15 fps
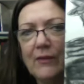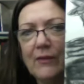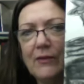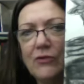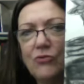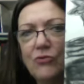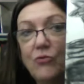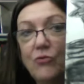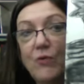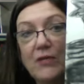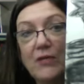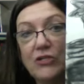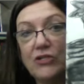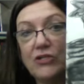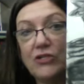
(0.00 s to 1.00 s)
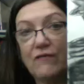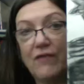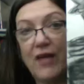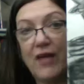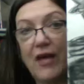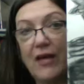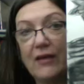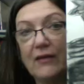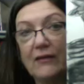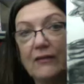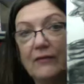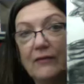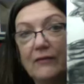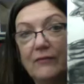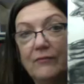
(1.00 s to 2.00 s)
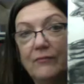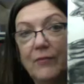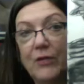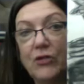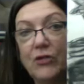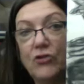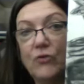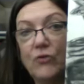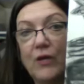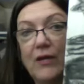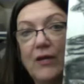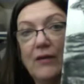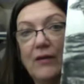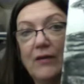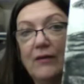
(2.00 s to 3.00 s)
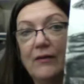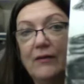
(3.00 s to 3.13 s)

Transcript: do a rendition of that. Big tree,